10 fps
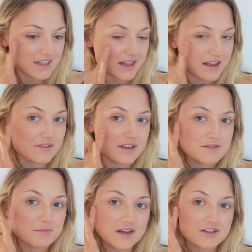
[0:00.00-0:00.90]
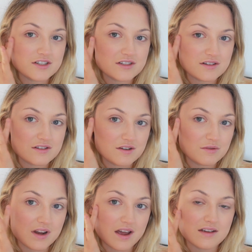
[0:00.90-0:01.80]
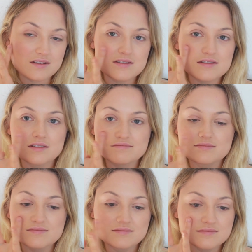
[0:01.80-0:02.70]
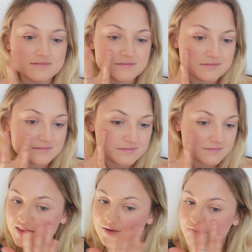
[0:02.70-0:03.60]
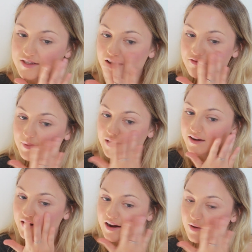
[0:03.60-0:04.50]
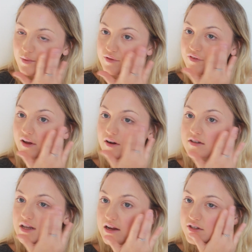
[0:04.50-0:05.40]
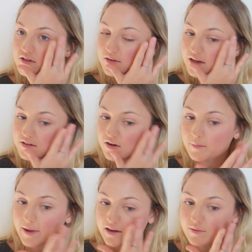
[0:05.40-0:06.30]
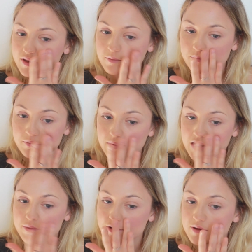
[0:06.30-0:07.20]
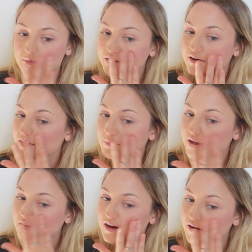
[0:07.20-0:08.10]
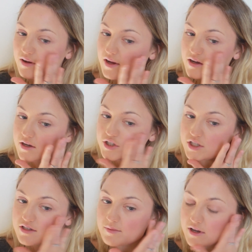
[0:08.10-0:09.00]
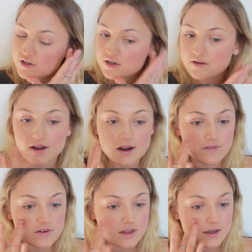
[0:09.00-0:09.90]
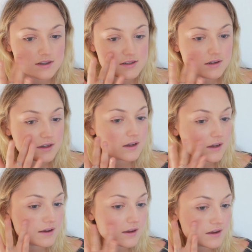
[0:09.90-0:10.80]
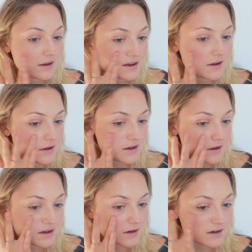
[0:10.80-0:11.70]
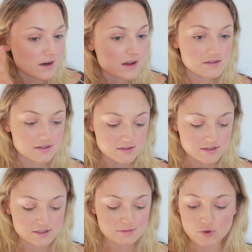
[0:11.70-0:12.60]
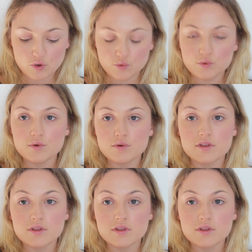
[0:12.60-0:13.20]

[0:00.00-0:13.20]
I love these blushes, they're so nice. And once I've blended it out with fingers, then I do like to go back in with a, my beauty blender and blend it out, just to make sure that everything is looking nice and smooth.